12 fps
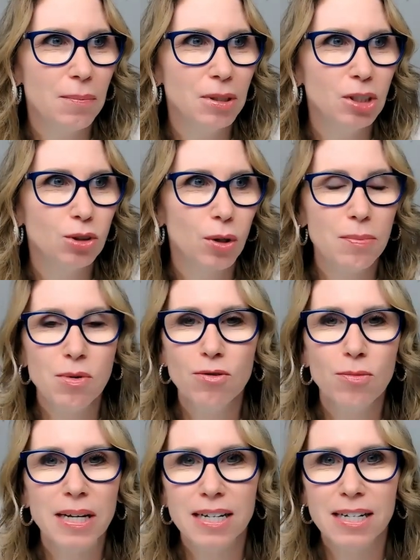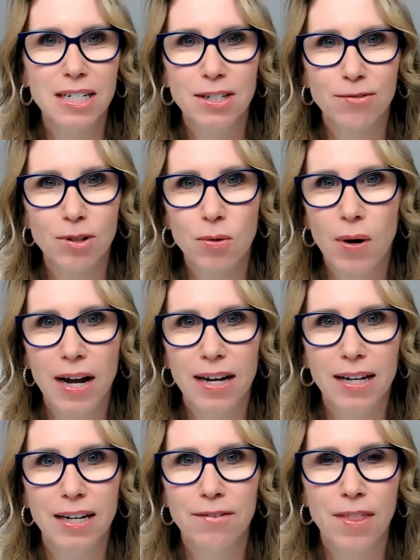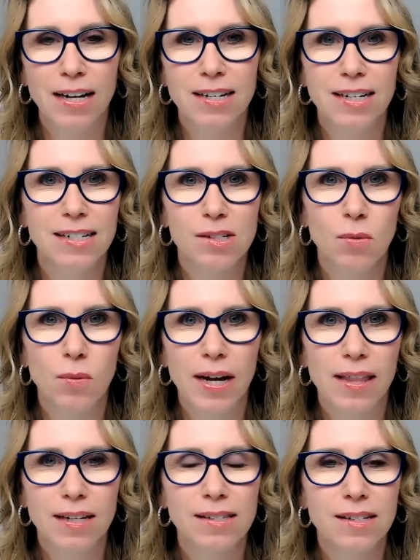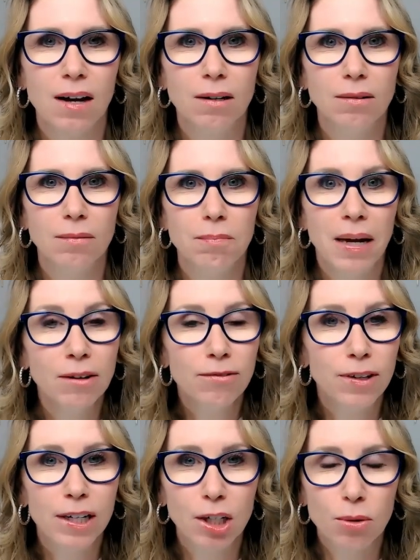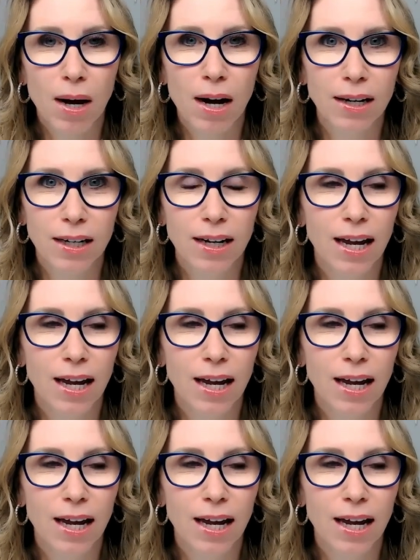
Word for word: enjoy movement in a different way if that is a way that's not benefiting your body.